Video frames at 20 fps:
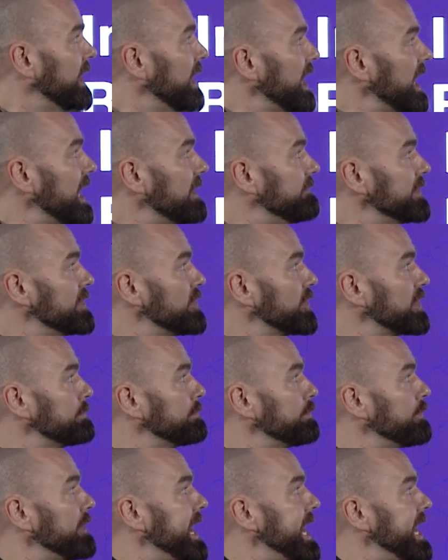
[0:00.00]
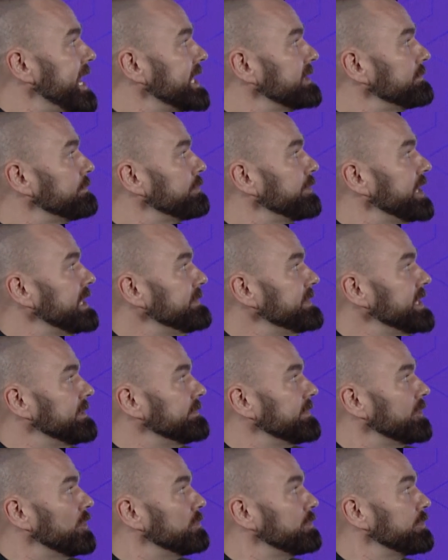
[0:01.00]
If we look at brand
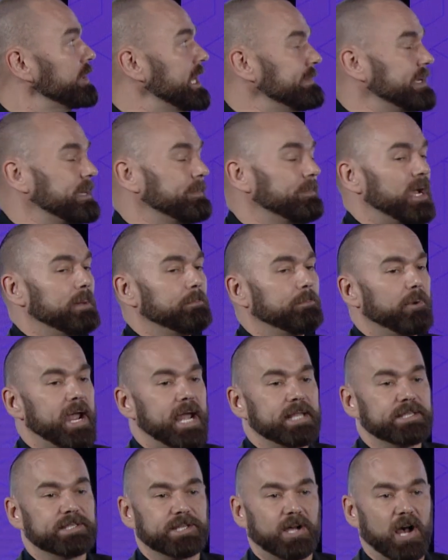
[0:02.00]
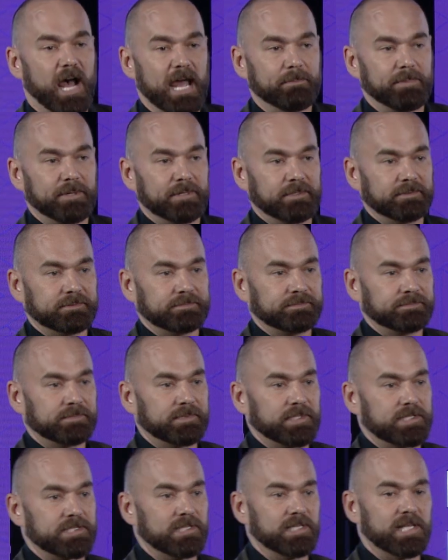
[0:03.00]
premium or premium by brand type,
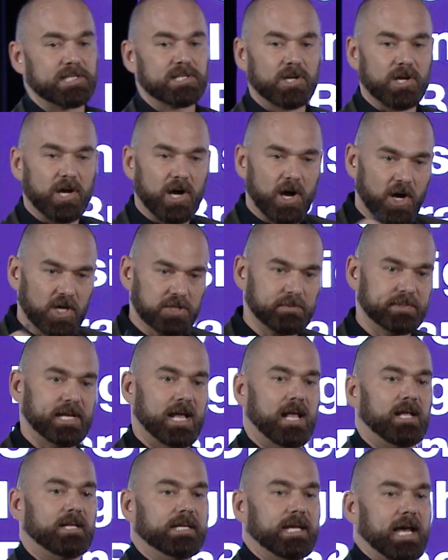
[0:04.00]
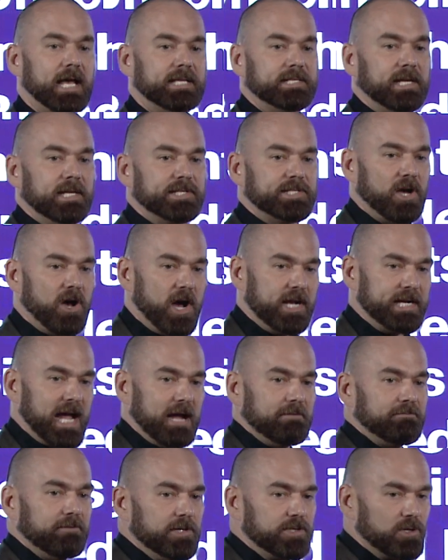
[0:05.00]
so let's look at hospitality assets on
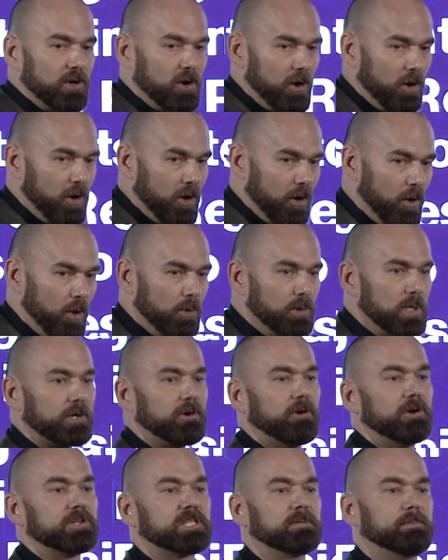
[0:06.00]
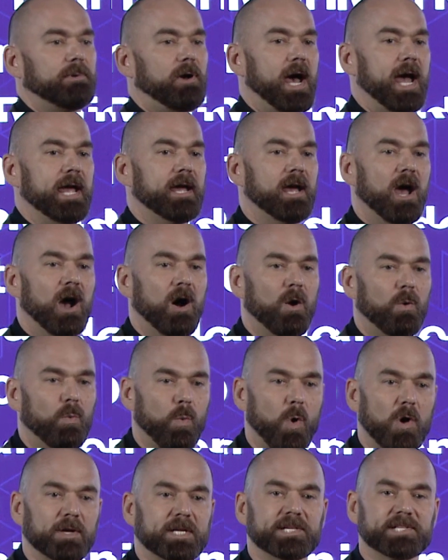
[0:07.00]
average all across Dubai.
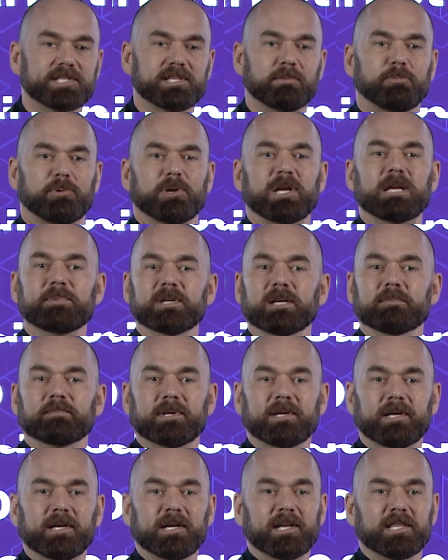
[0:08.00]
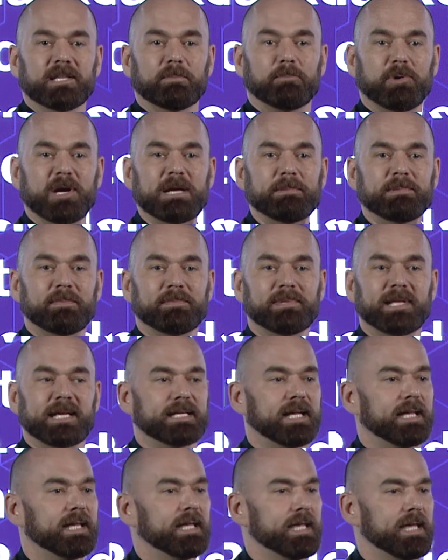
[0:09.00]
What is the premium? The premium
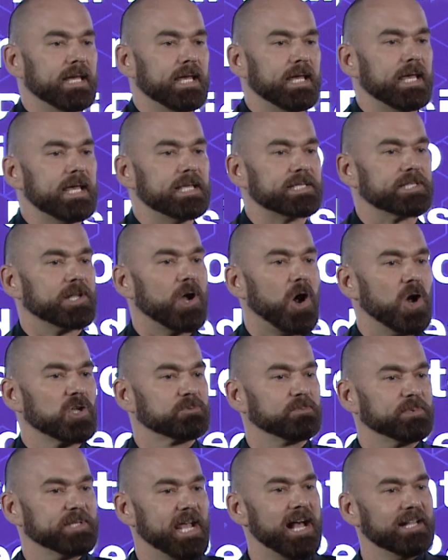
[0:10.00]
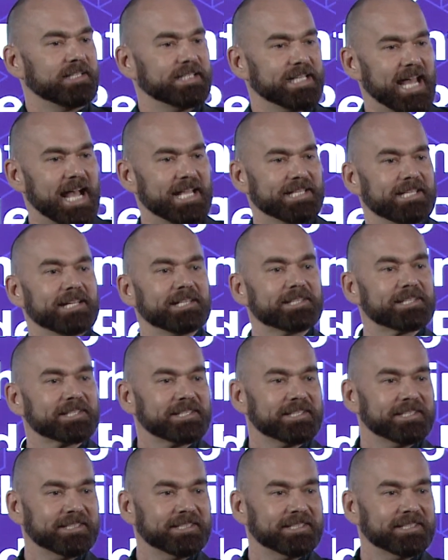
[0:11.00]
leader isn't hospitality assets.